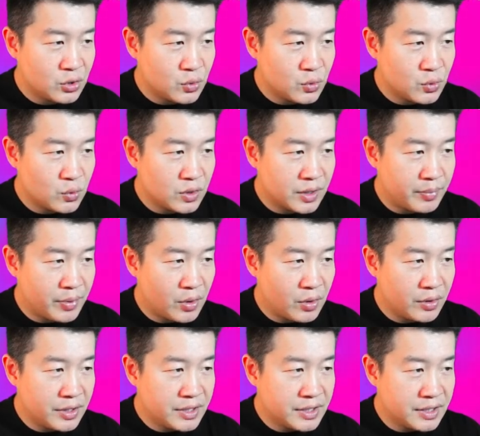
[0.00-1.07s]
to the
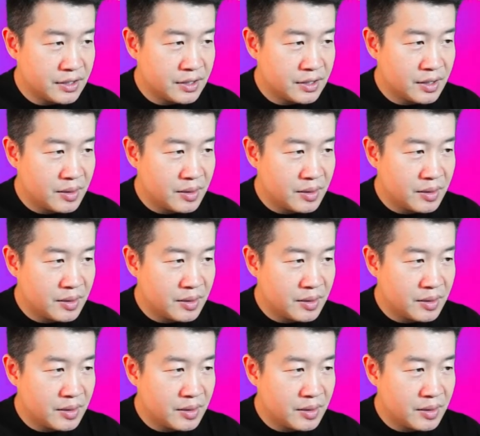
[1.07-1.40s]
point